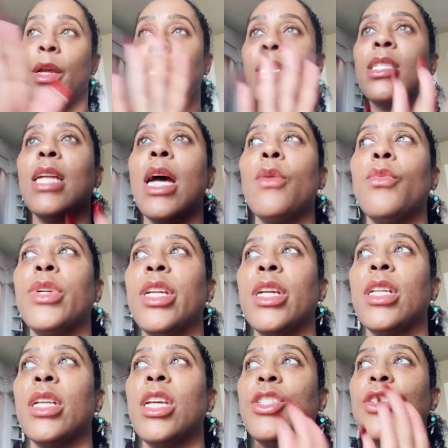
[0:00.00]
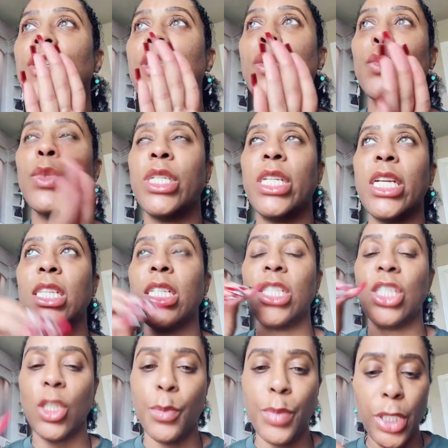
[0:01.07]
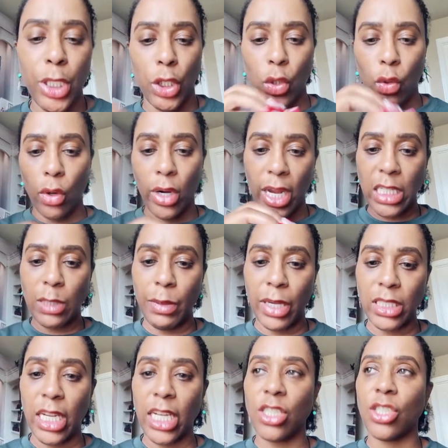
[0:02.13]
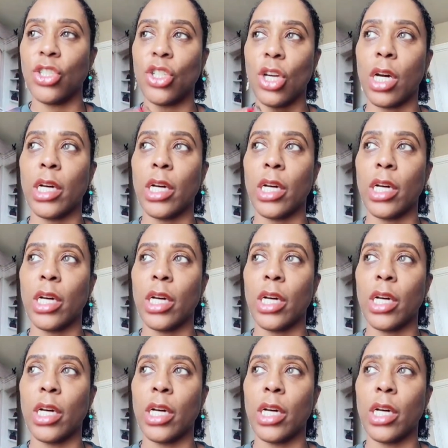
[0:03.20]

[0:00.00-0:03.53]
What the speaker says: It's not ridiculous. It's just ridiculous to put your expectations